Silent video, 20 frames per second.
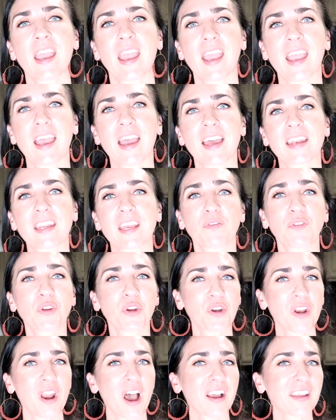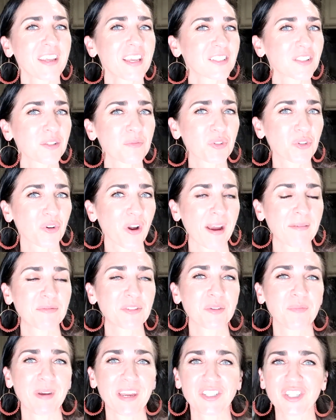And if you're not yet subscribed
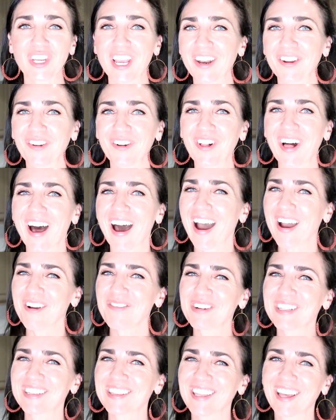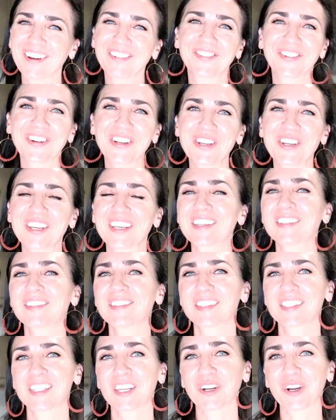to my channel, I would love for you to
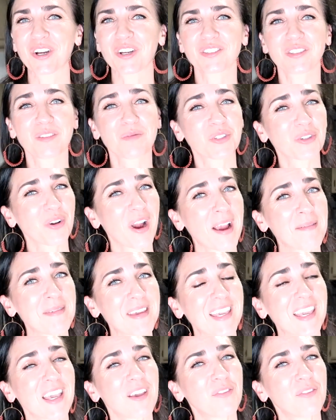consider subscribing